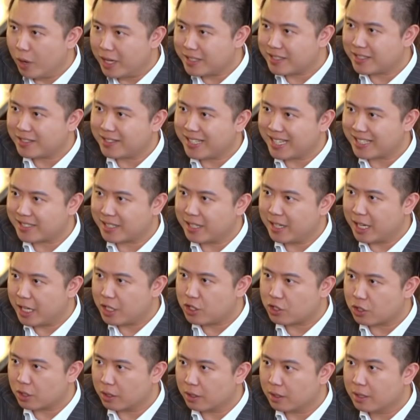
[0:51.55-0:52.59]
where's the
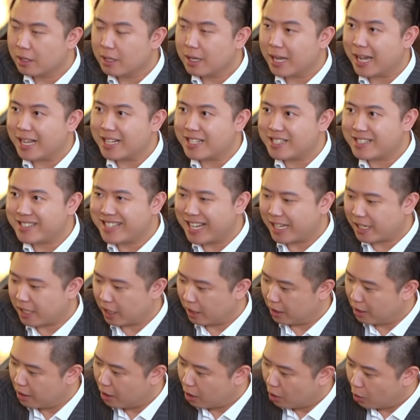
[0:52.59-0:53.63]
destination, and
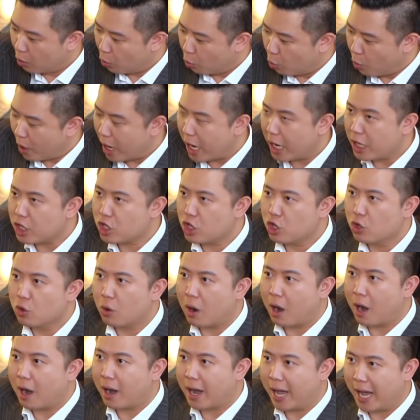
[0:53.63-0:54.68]
second, where you
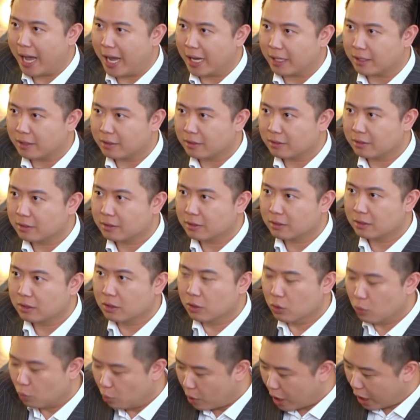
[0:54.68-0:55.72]
are at,
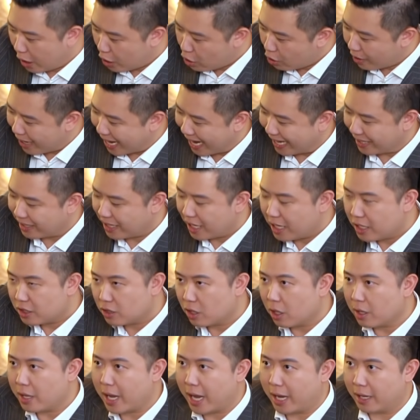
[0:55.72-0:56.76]
where you're at
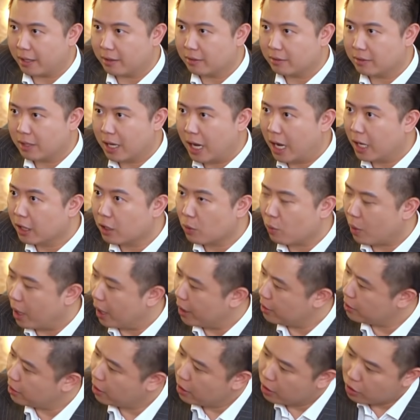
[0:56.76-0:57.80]
today.
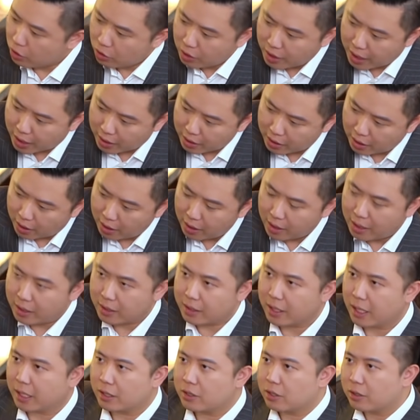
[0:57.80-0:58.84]
Otherwise, you cannot
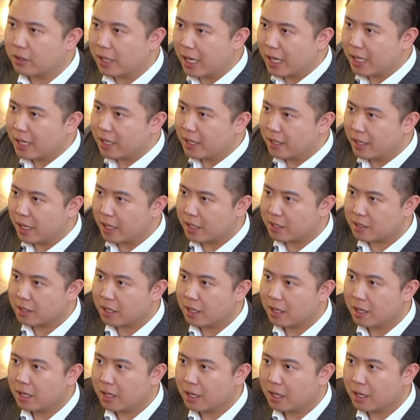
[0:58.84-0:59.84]
get to that next